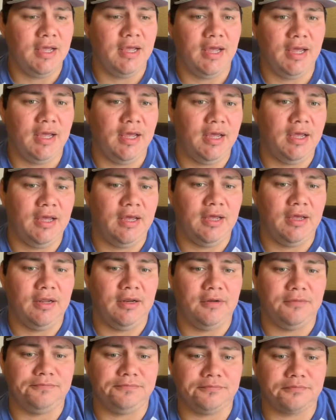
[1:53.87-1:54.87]

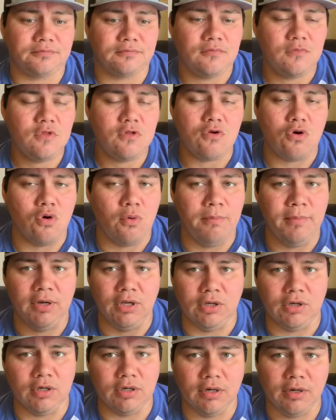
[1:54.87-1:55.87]
and or
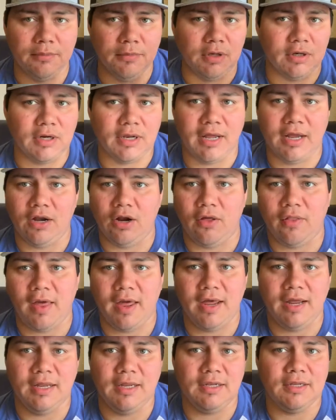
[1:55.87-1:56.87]
Miller and Miller Lite and all
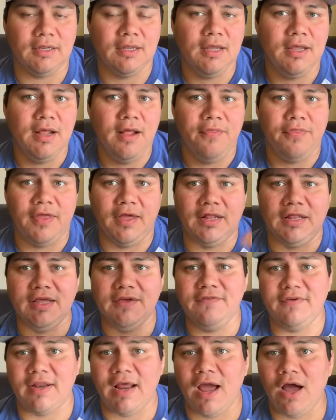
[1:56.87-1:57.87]
that, and they
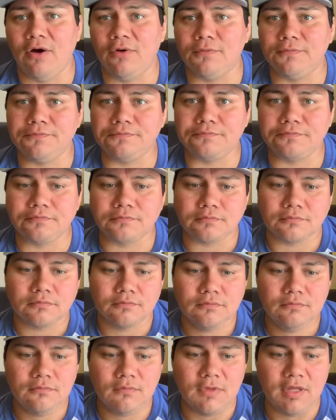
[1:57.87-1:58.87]
leave it out
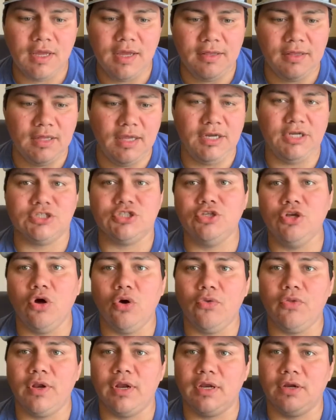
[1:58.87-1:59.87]
and they just
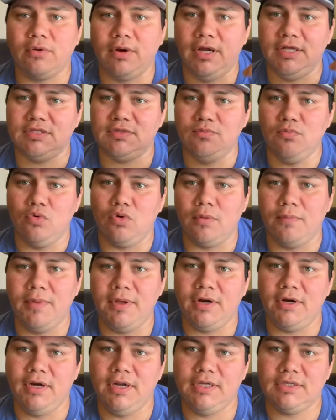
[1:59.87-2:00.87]
know that it creates more
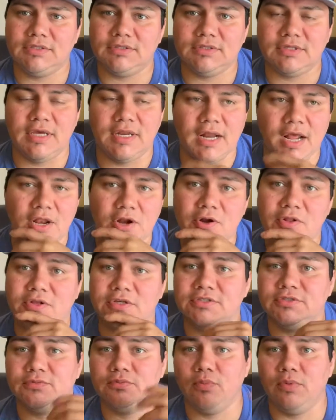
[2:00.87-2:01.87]
bitterness. And I learned
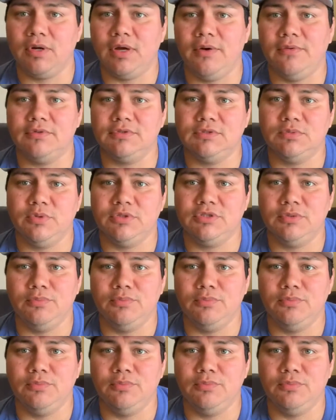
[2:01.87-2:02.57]
this when I went to